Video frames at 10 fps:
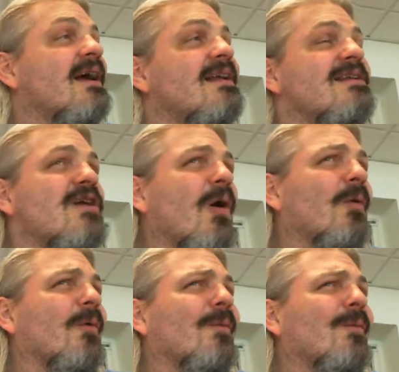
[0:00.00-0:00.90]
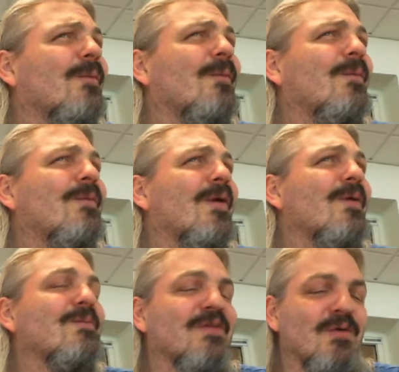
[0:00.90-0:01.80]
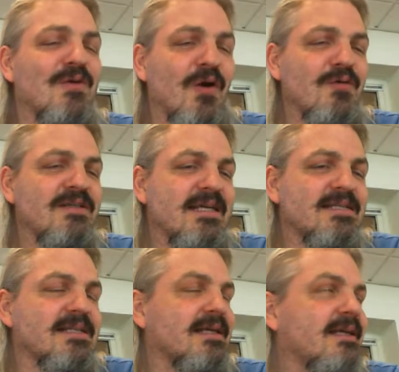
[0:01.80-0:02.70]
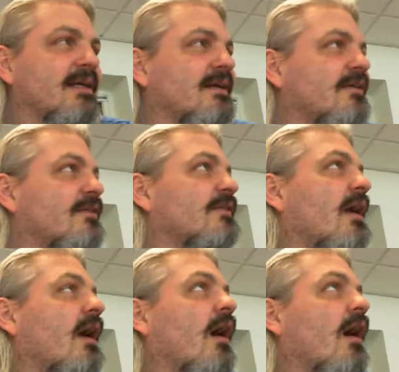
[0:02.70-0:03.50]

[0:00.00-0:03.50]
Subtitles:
No. So load testing is